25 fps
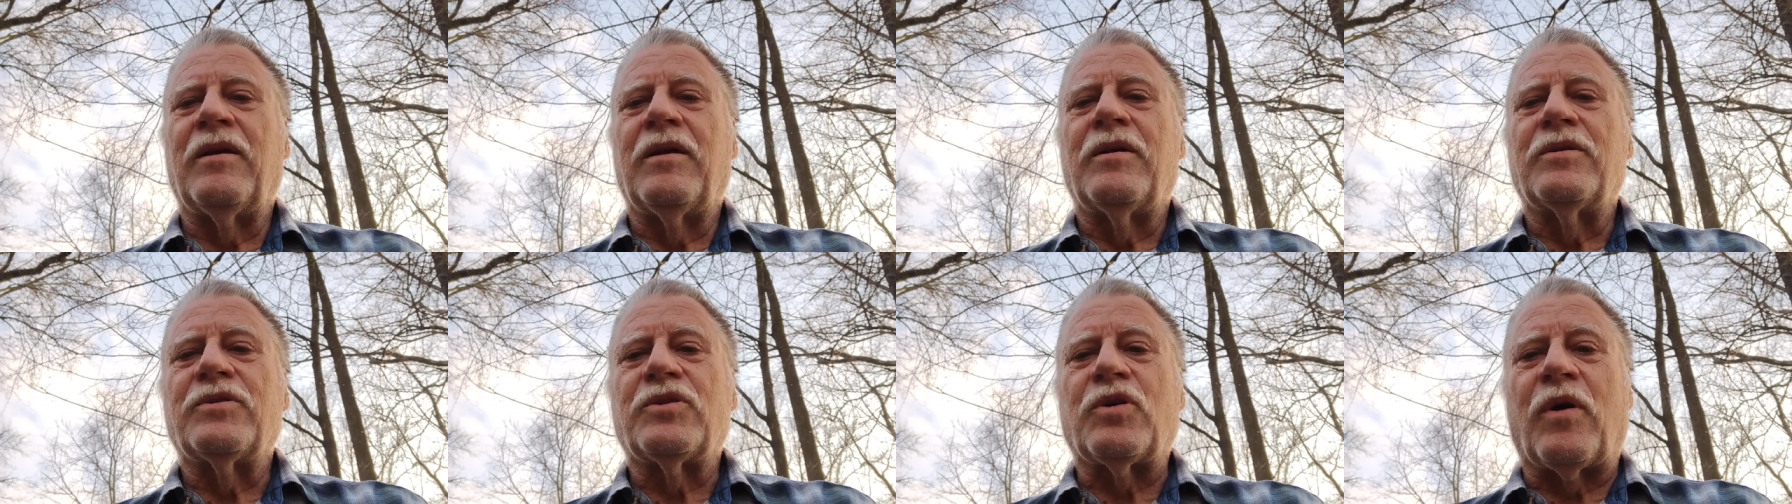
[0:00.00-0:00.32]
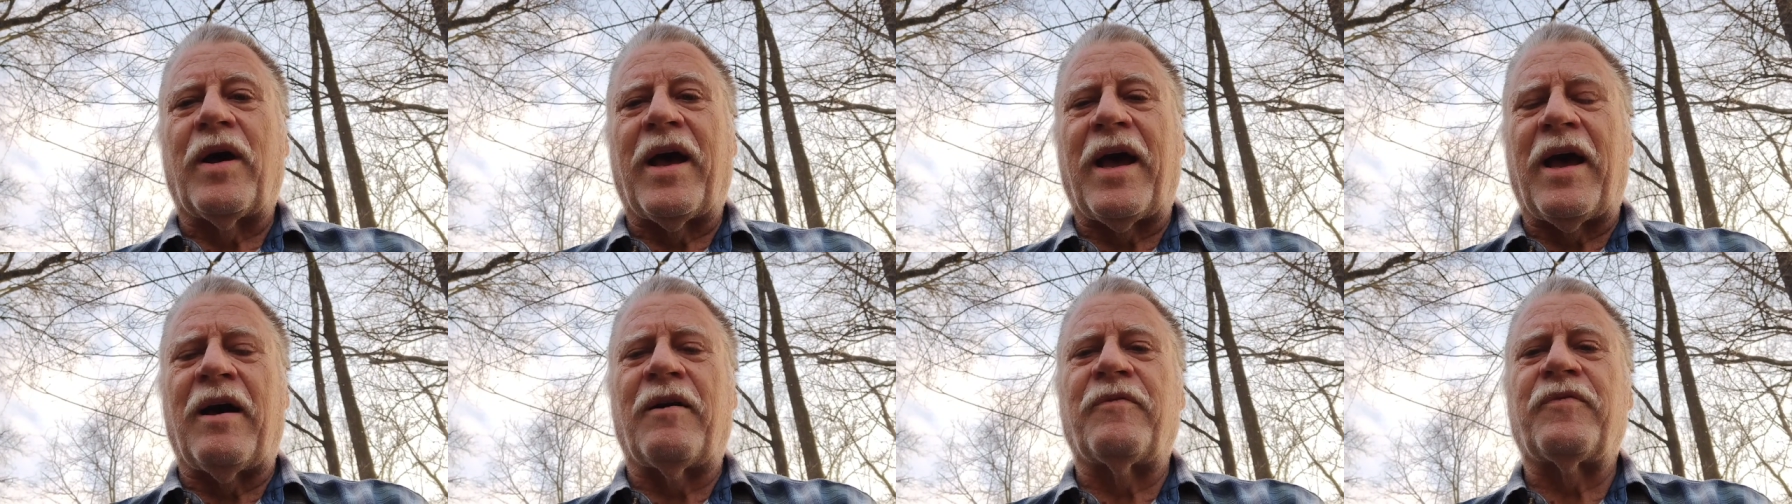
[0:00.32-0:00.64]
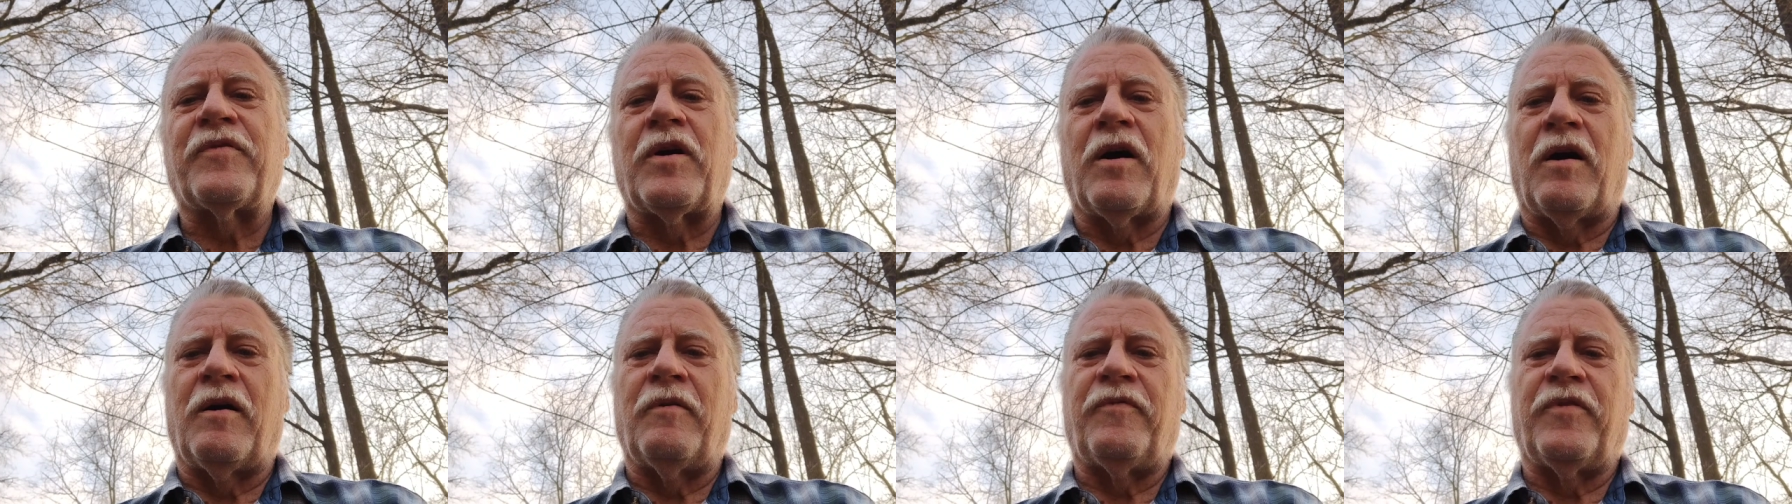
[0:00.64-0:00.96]
So have
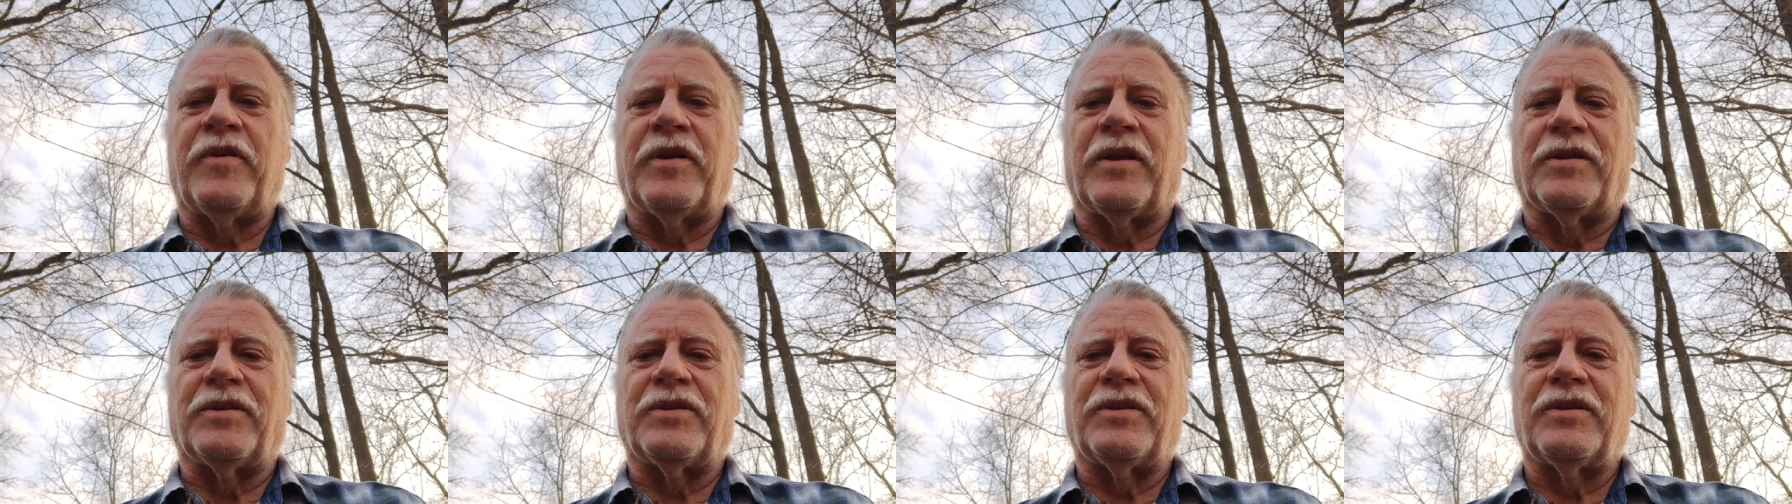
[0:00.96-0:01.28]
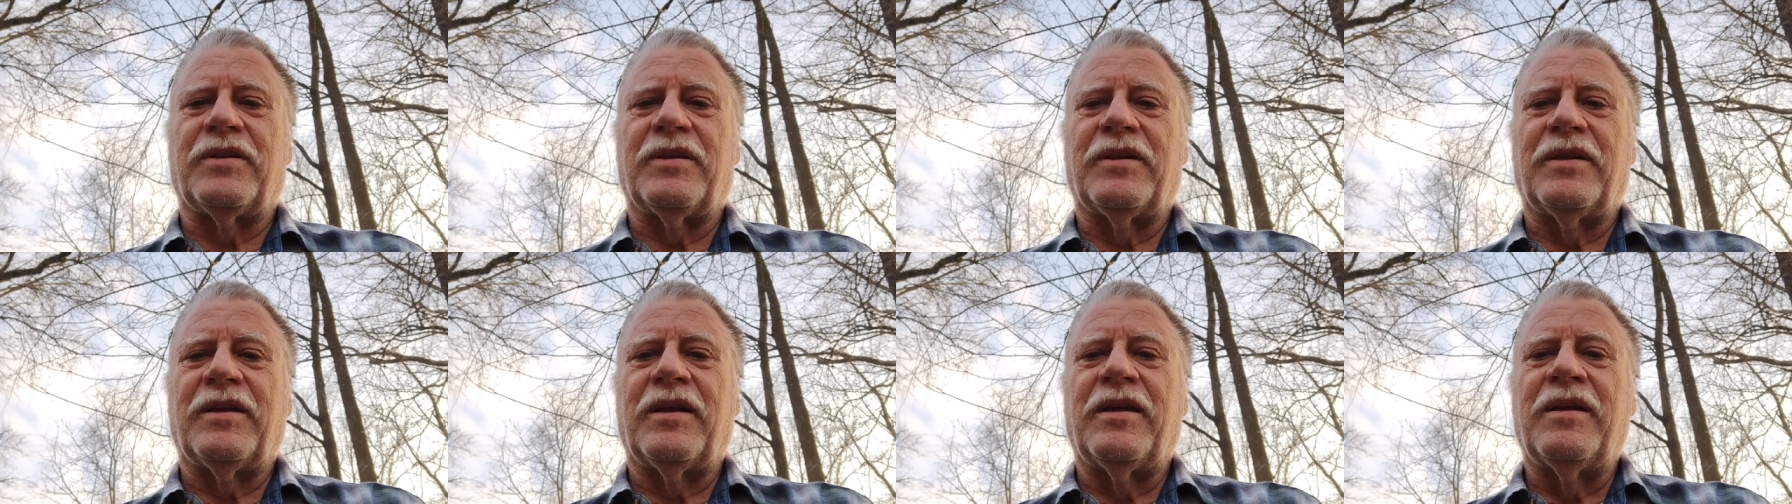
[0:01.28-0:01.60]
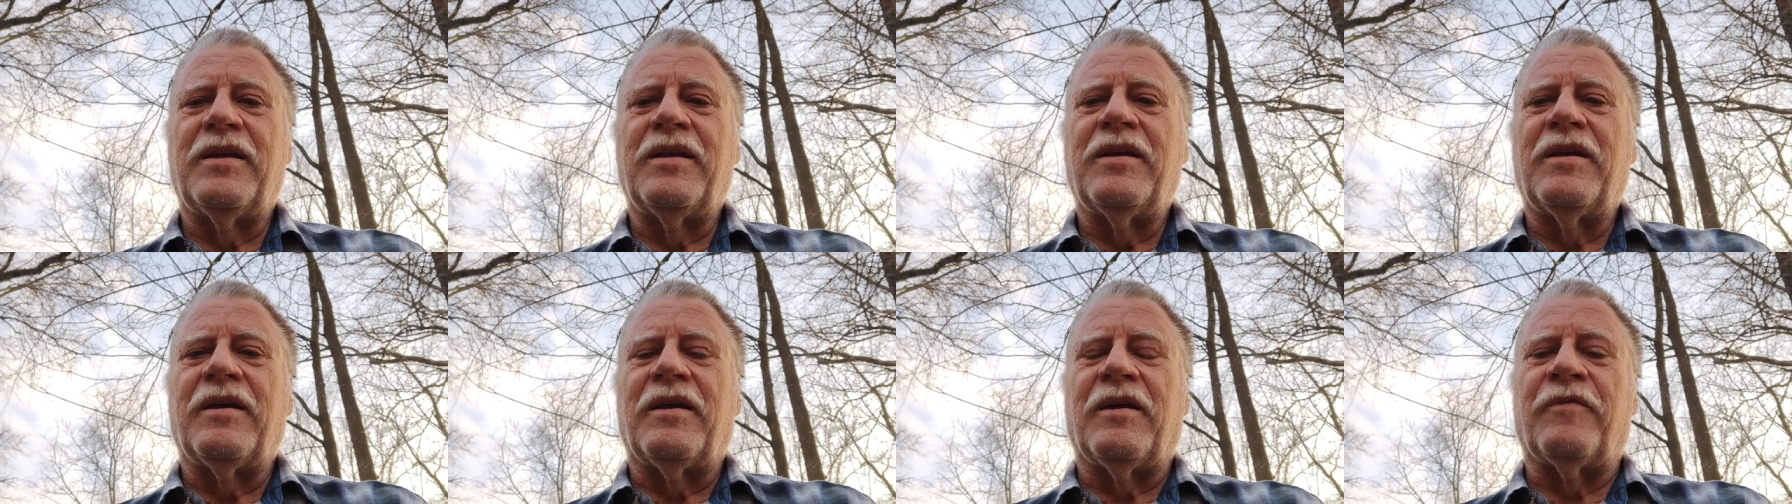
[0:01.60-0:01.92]
confidence.
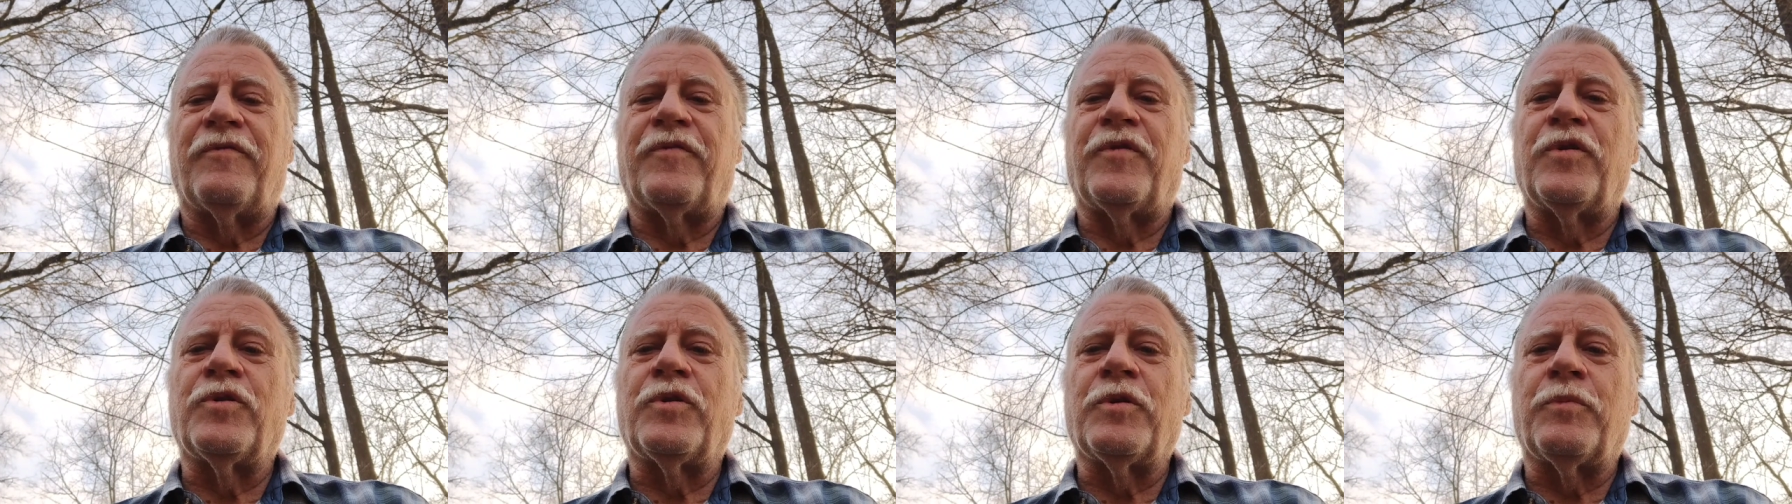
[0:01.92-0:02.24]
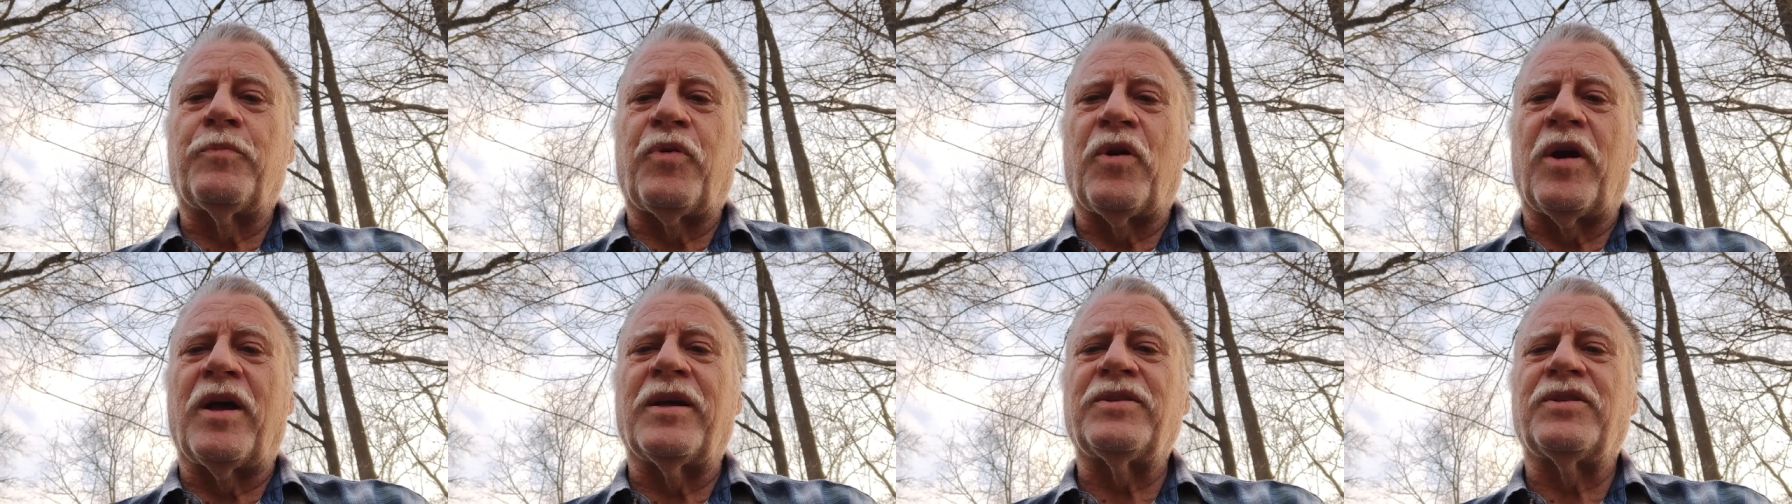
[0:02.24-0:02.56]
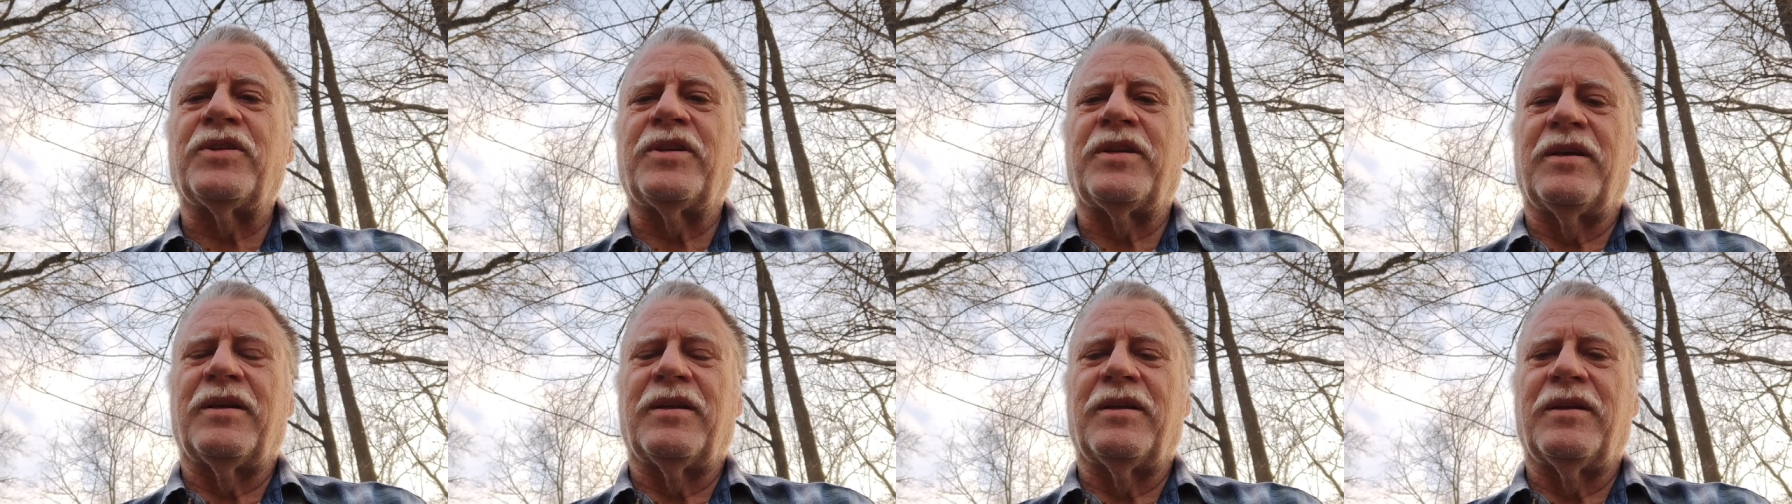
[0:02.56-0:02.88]
If you're
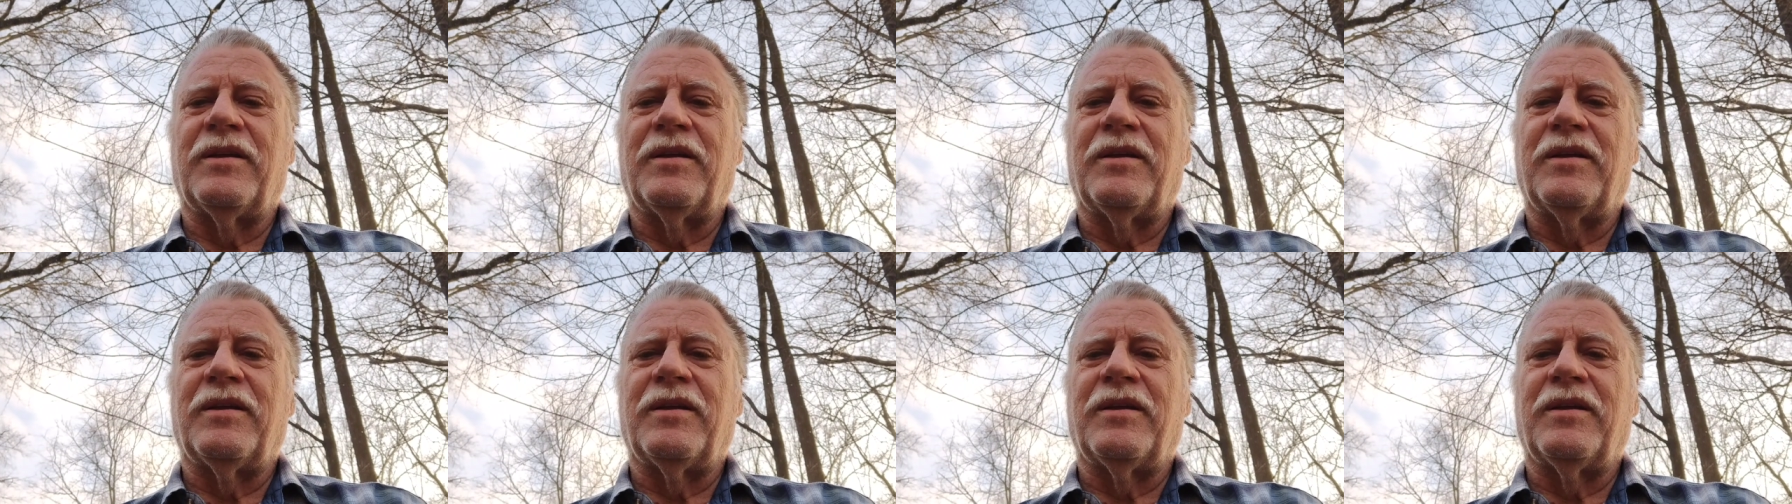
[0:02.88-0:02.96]
depressed,